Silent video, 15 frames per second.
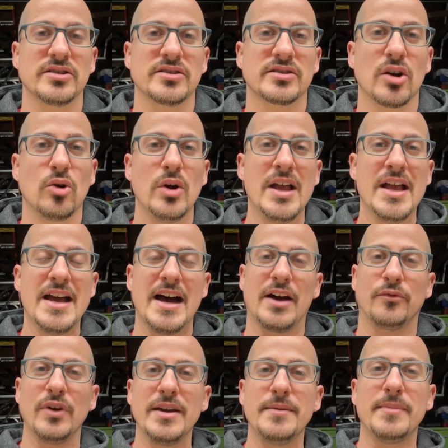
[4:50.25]
So
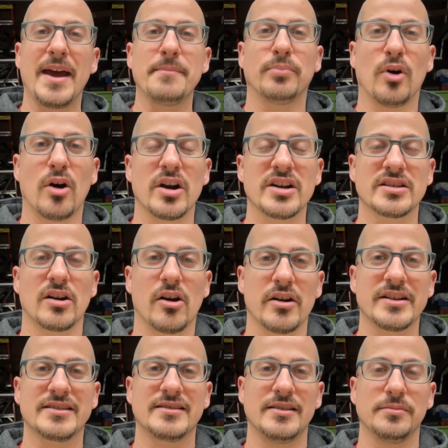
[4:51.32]
Reman parts are
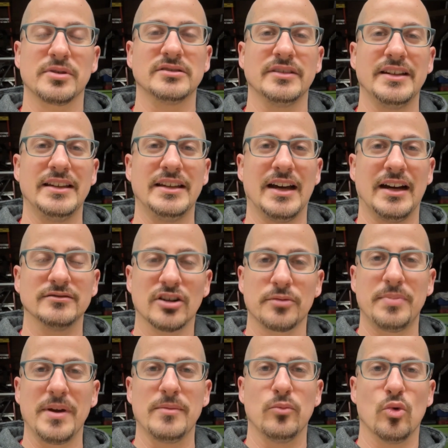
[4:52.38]
typically a little
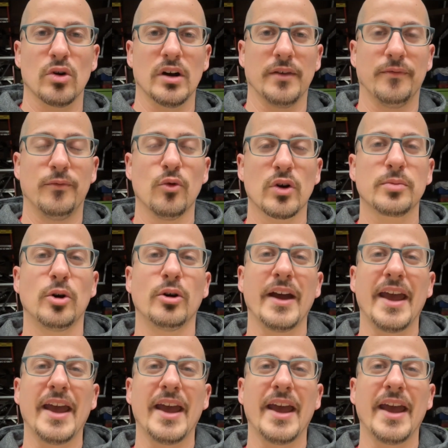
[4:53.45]
bit more affordable